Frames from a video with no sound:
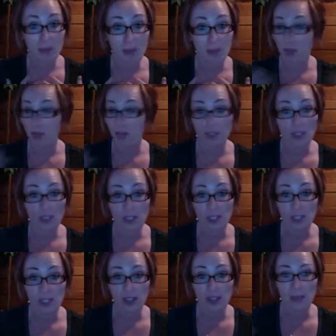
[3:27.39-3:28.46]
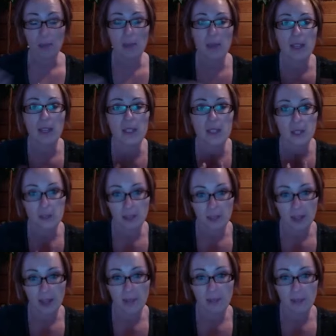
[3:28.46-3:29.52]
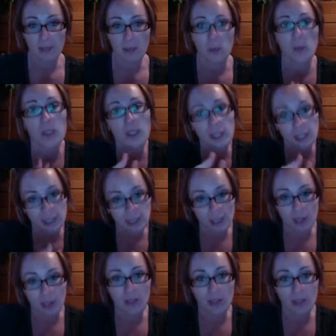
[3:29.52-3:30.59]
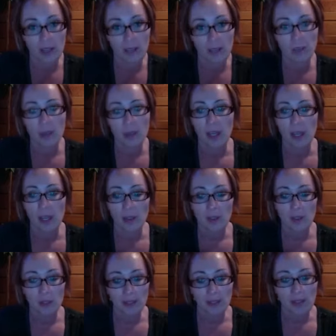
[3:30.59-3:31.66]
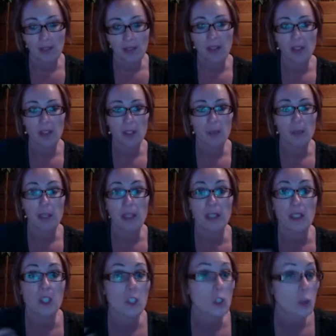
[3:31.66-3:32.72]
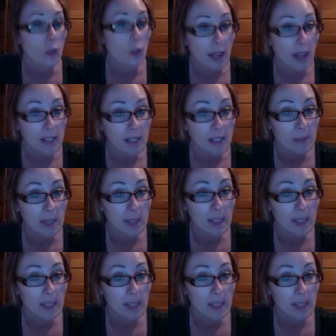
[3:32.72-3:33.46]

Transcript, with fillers: We all understand that because they're afraid. Mm-hmm. Really, if they're afraid and they're afraid of failure, because to try something